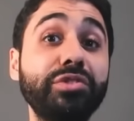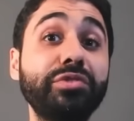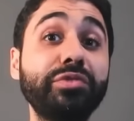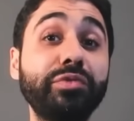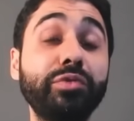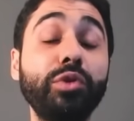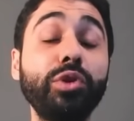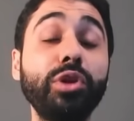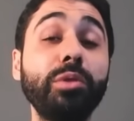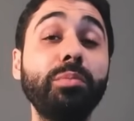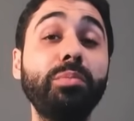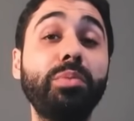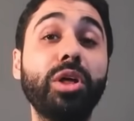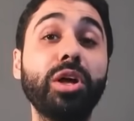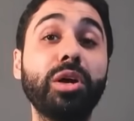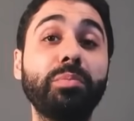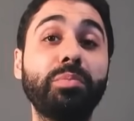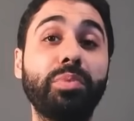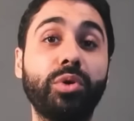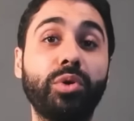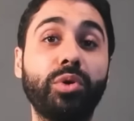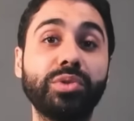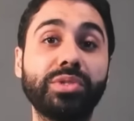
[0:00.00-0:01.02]
full blog
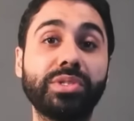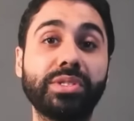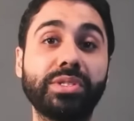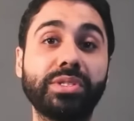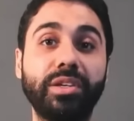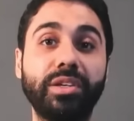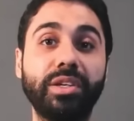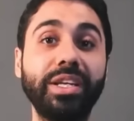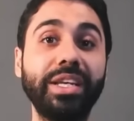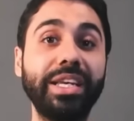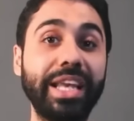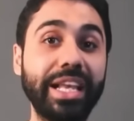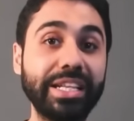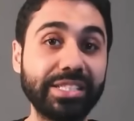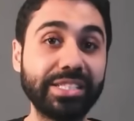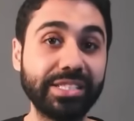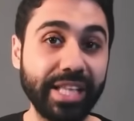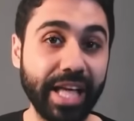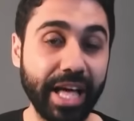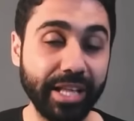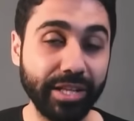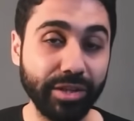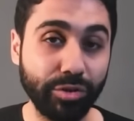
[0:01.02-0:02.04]
posts in less
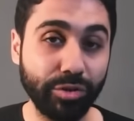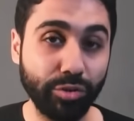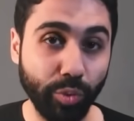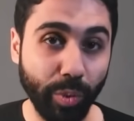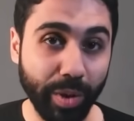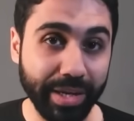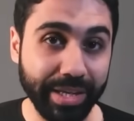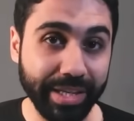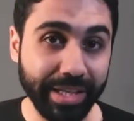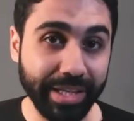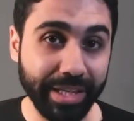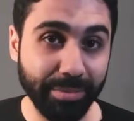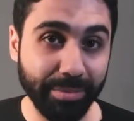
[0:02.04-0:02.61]
than 20